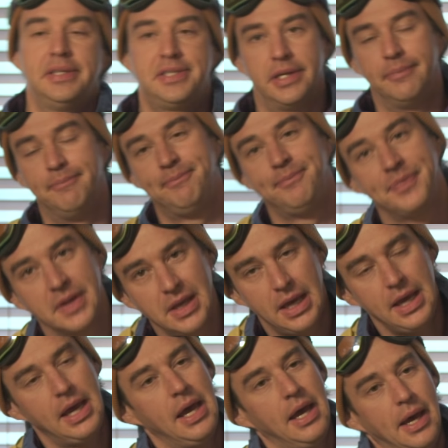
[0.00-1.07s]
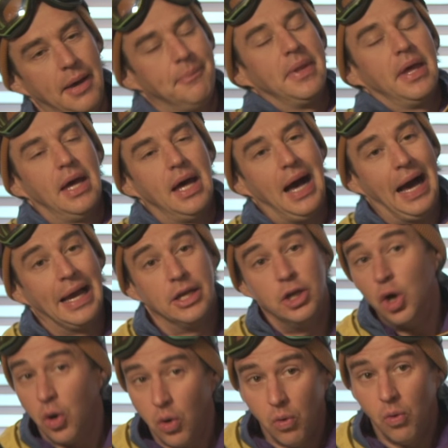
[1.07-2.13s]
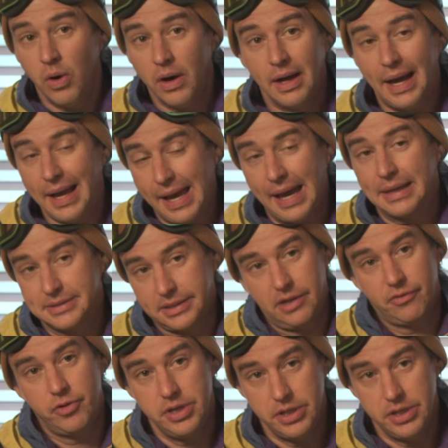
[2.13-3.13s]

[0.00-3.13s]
Listen, I know I ask every